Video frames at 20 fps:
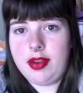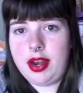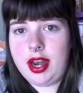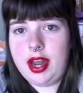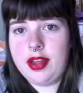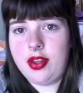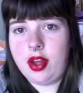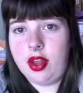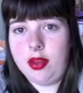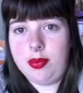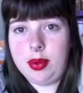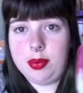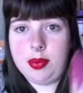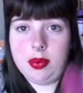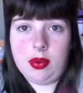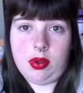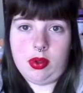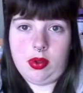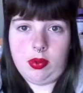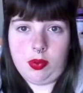and I thought other
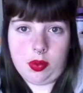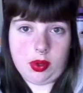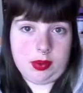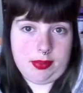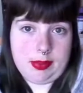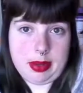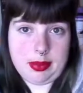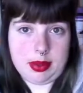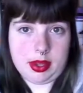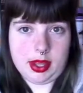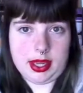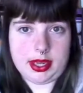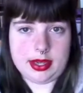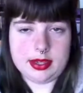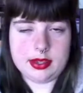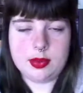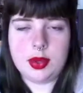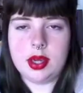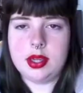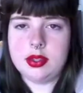people would maybe like it
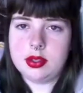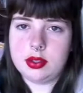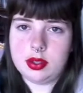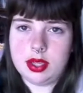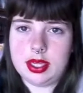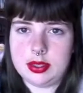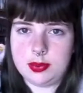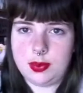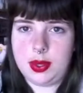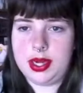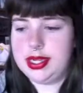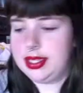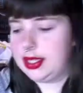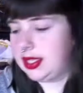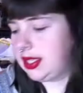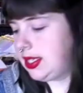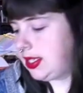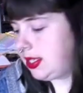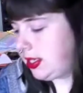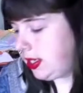as well, so that's why
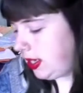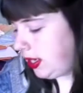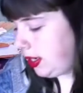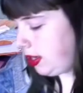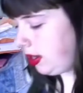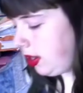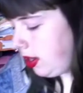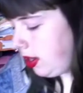it's listed.